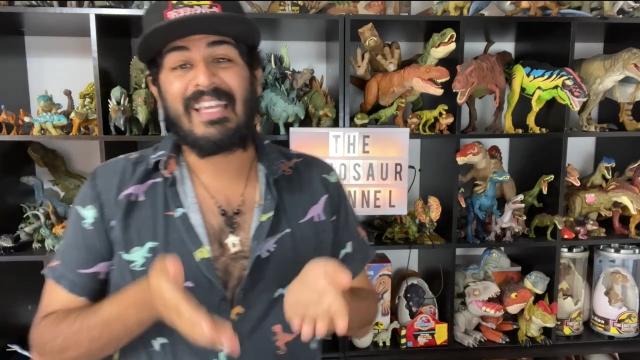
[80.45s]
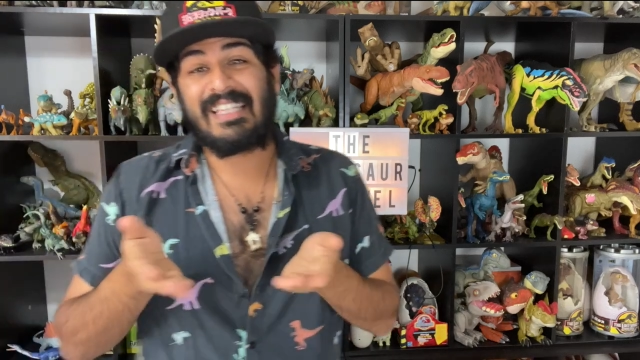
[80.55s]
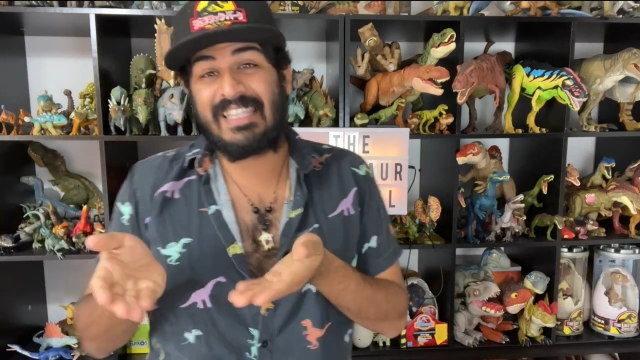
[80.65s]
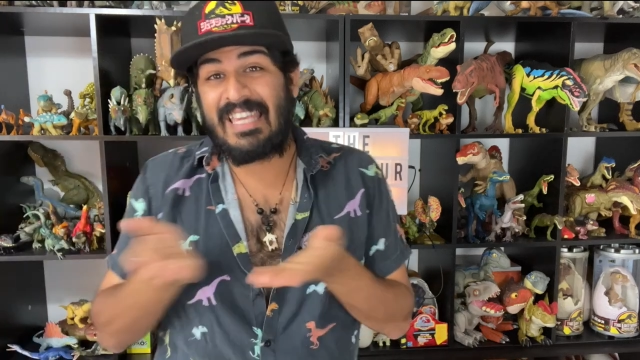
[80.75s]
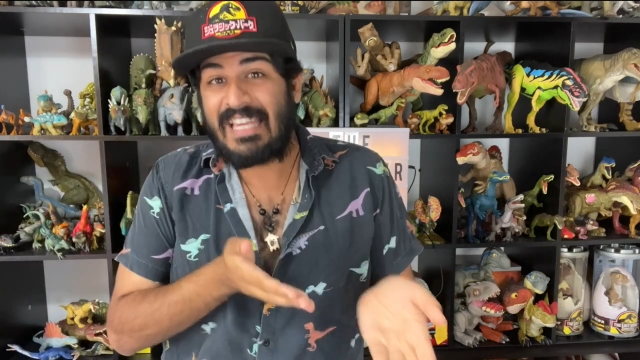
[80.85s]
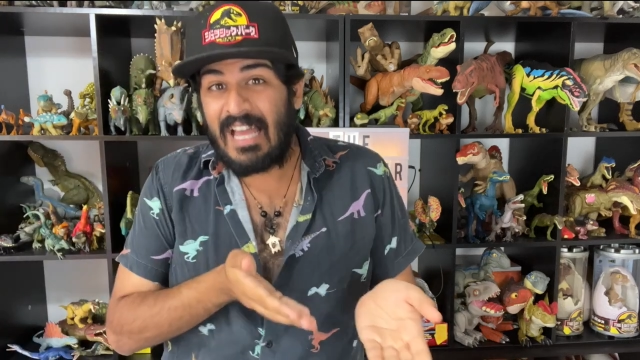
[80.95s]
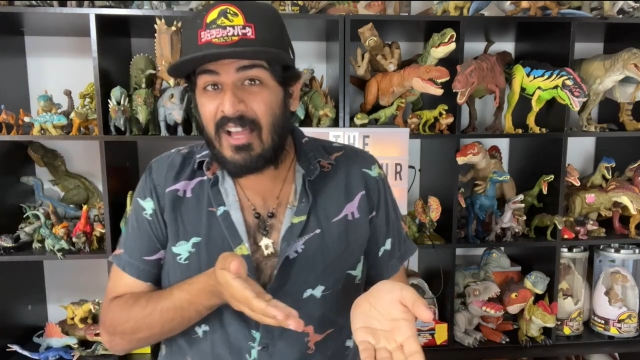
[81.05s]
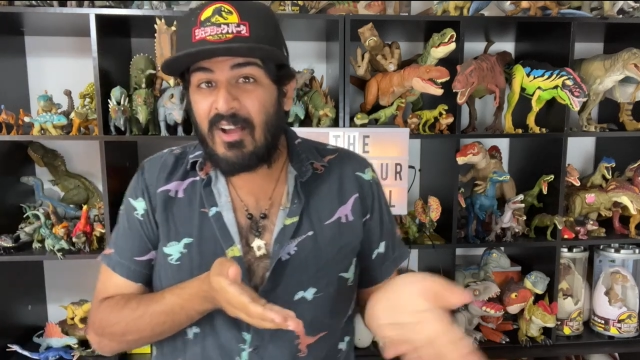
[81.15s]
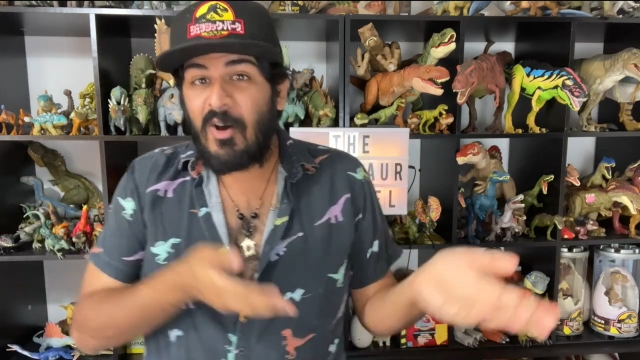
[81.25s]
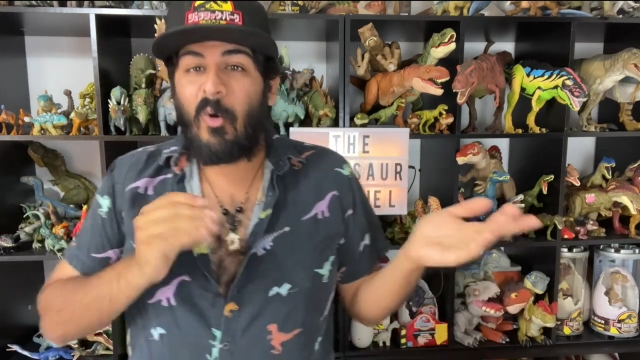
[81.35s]

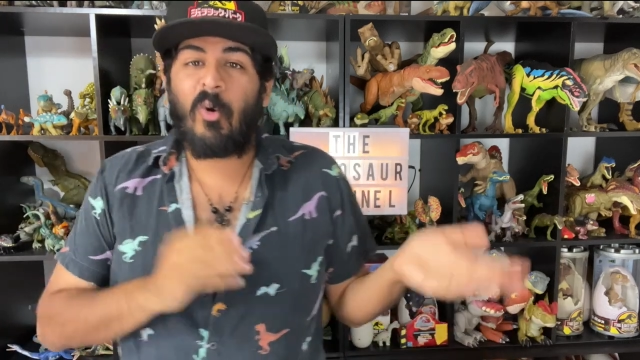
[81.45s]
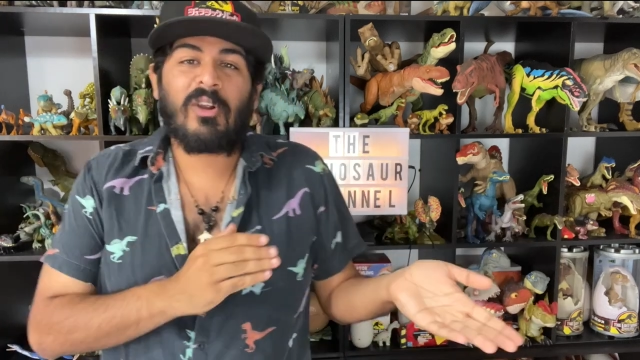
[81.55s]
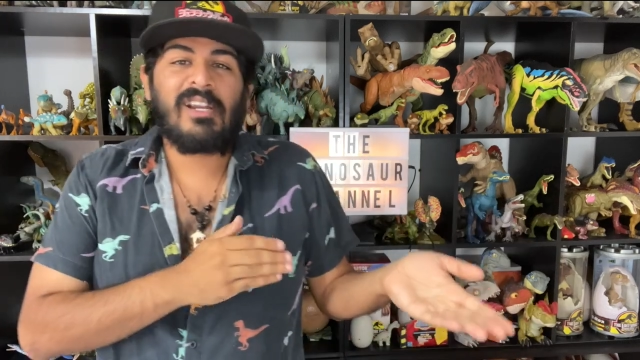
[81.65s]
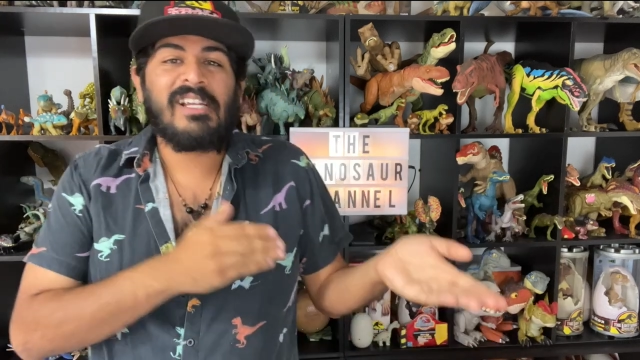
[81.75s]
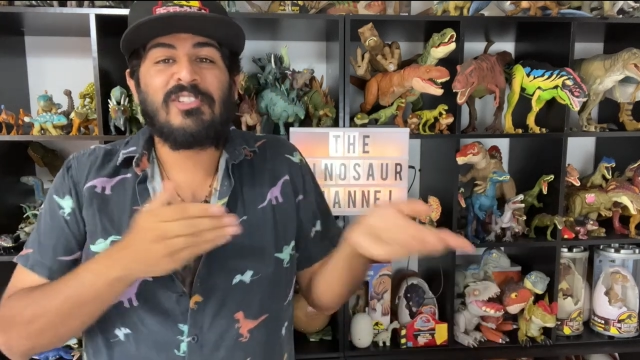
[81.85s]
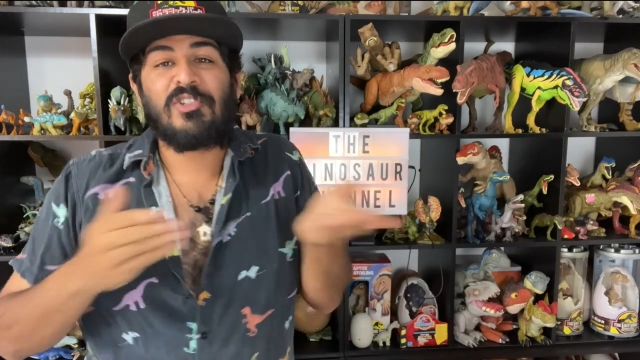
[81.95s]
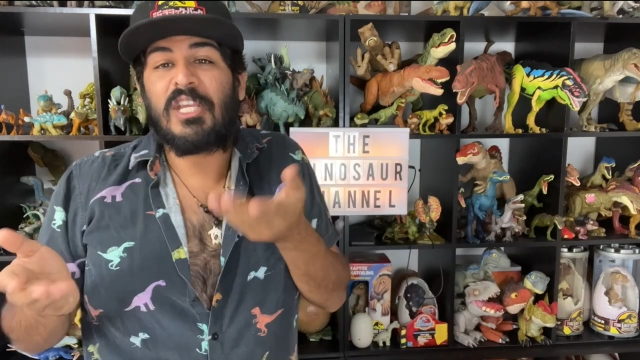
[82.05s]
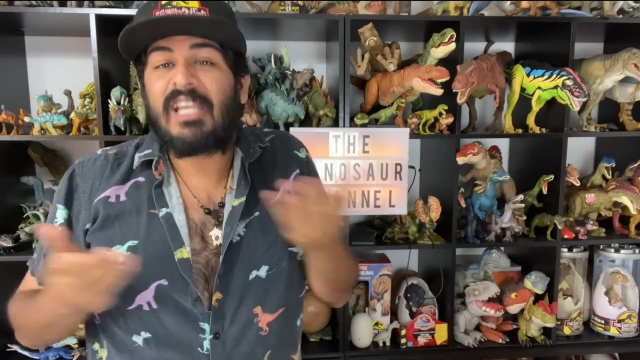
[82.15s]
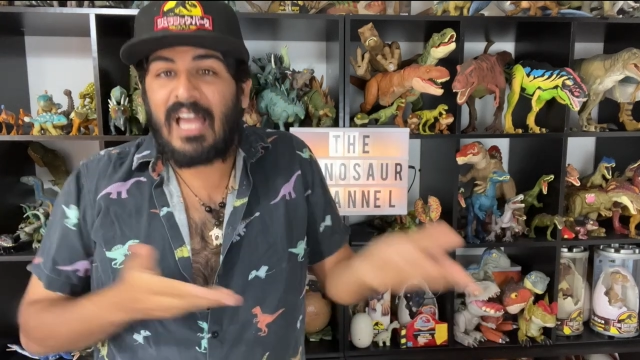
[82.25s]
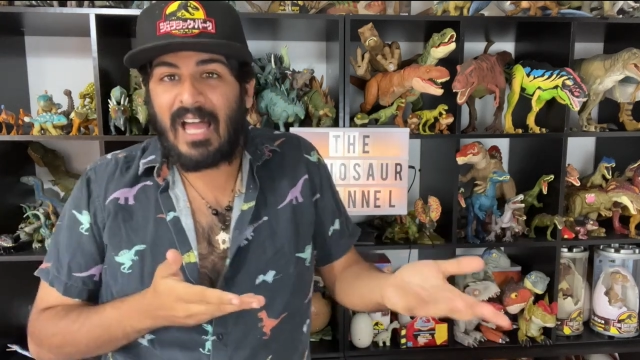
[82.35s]
Giga or
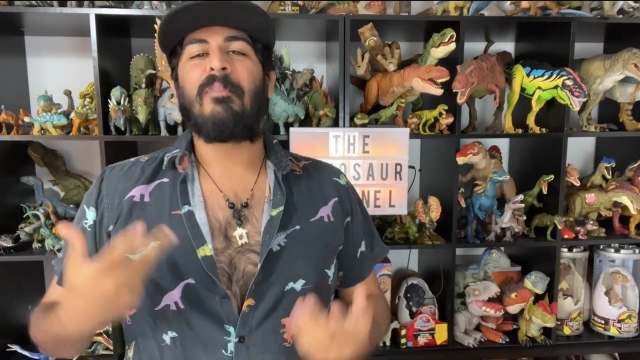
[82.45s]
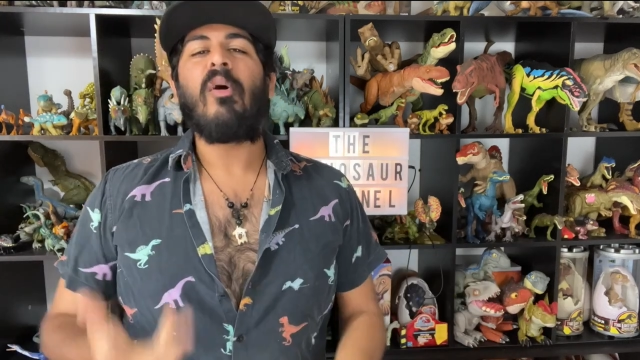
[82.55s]
Giga.